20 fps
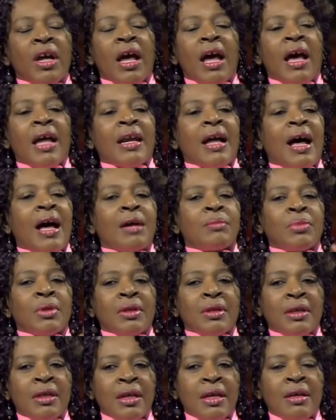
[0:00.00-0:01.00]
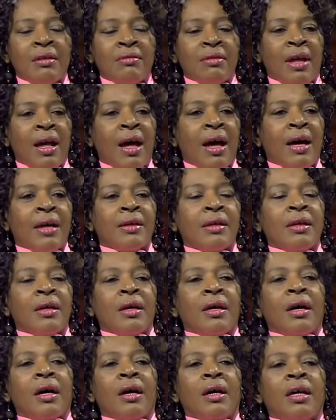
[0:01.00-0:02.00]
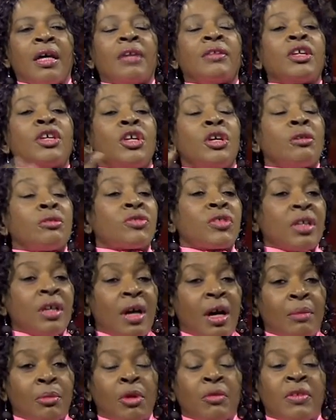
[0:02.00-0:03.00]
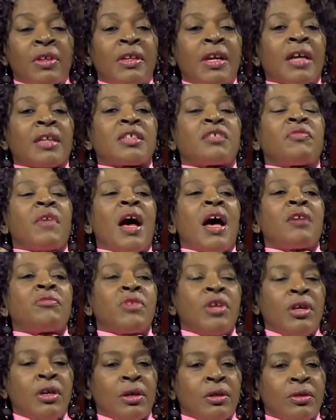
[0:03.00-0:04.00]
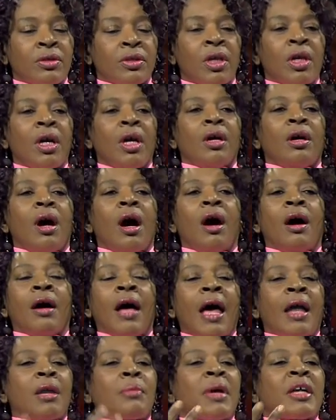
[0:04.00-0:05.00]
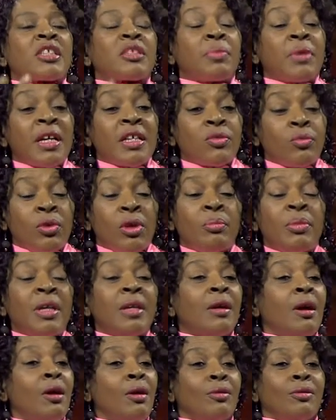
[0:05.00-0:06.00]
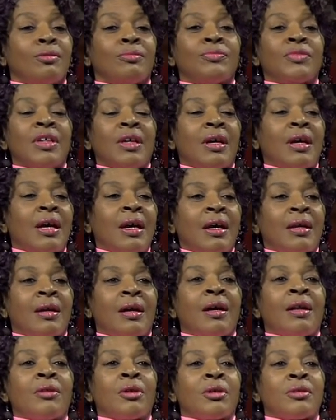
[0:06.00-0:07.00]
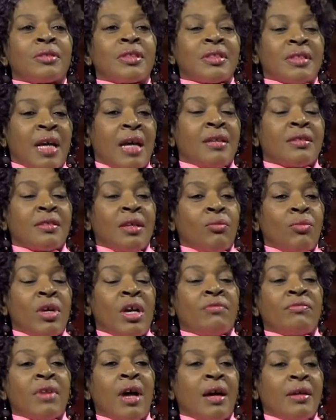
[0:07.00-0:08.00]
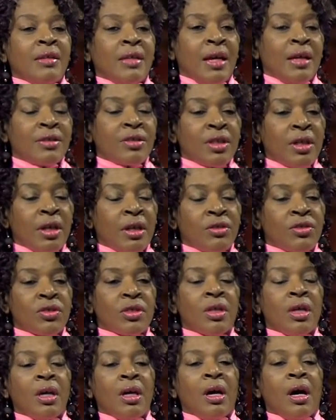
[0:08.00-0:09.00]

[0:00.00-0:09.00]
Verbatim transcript: And I believe that in the years to come, over the next five years, Uh, Alabaster Place will be known in other states that we have not yet touched.